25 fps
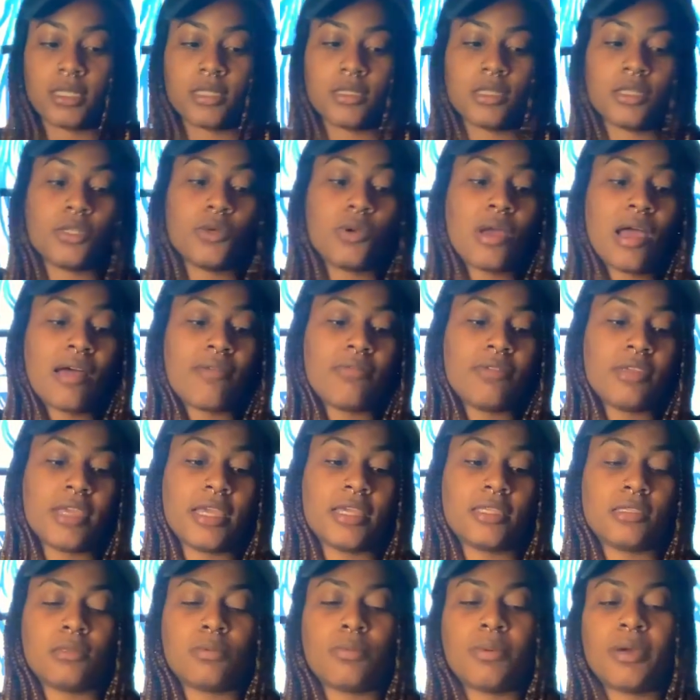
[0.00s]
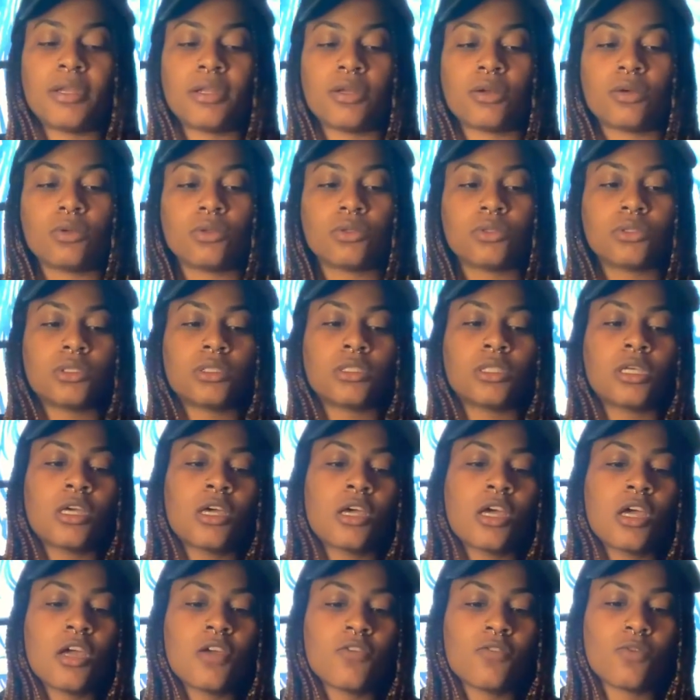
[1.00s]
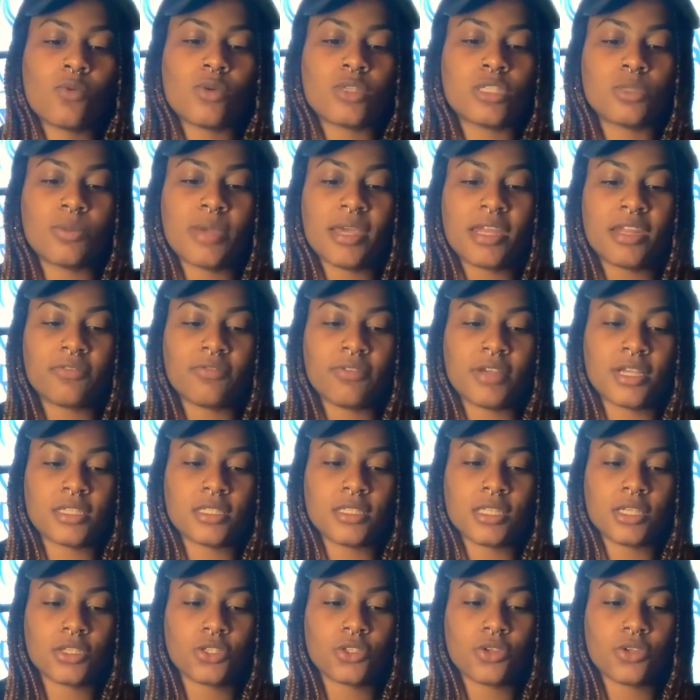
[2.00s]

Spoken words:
and then you have the Ace of Pentacles for what's manifesting.